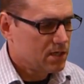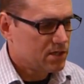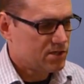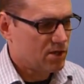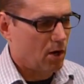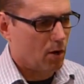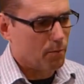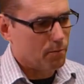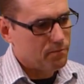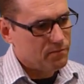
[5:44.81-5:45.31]

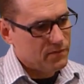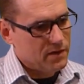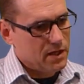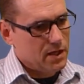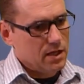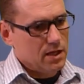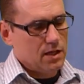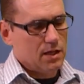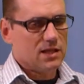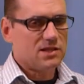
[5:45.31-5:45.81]
So
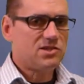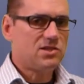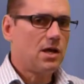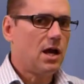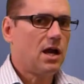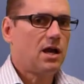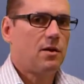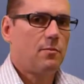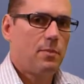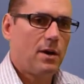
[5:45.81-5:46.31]
let's
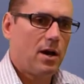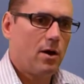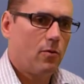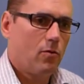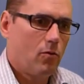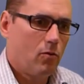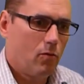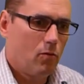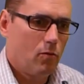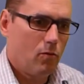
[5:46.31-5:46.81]
talk
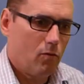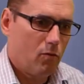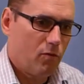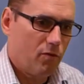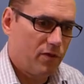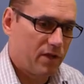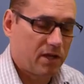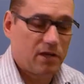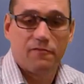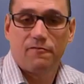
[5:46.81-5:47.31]
about
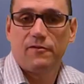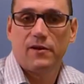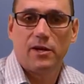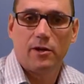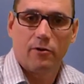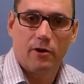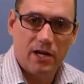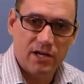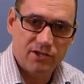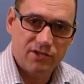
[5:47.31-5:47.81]
the
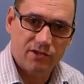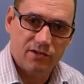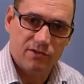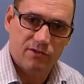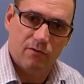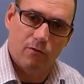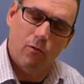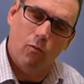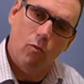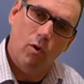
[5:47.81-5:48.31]
configuration.
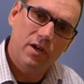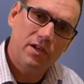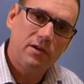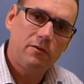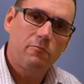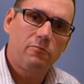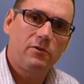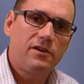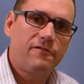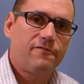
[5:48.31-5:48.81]
So what
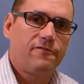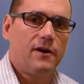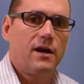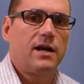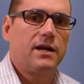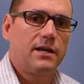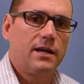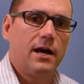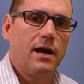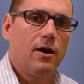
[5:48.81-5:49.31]
did we
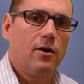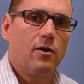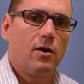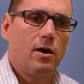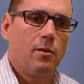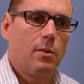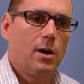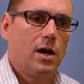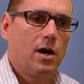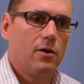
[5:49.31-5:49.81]
find
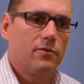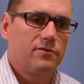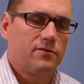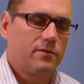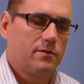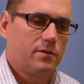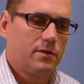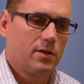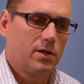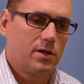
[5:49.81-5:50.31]
out about
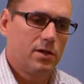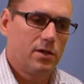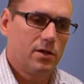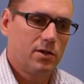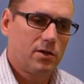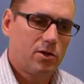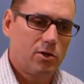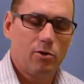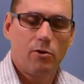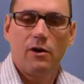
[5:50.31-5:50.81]

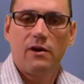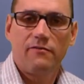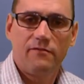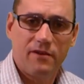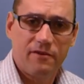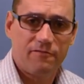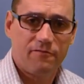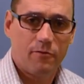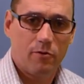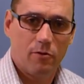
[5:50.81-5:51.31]
the
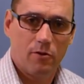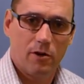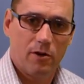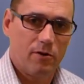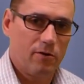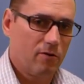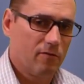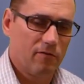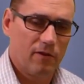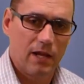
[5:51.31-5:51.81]

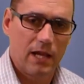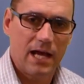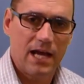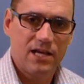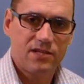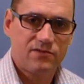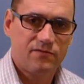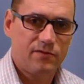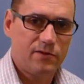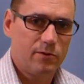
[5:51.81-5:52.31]
QAV400 over the
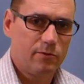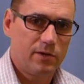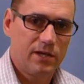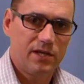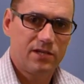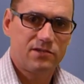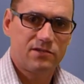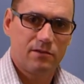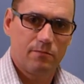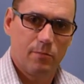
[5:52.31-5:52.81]
last few
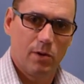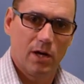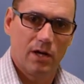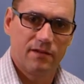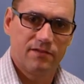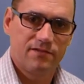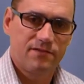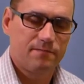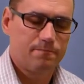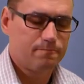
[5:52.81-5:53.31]
weeks and
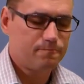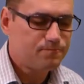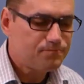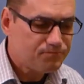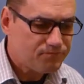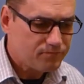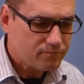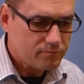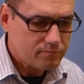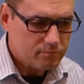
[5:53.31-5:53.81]
months?
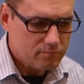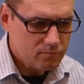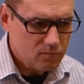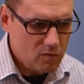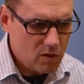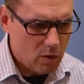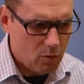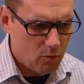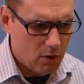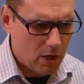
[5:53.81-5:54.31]

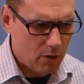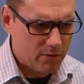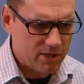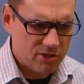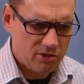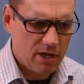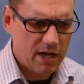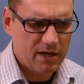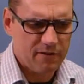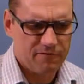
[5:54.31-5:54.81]
Well, we
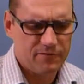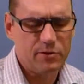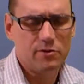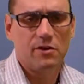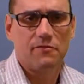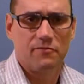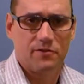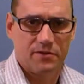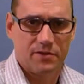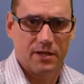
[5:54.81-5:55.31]
tried a few
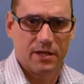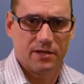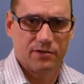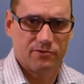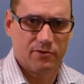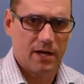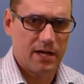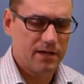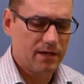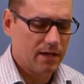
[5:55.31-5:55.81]
different
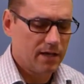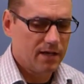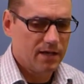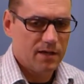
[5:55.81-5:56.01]
things, right?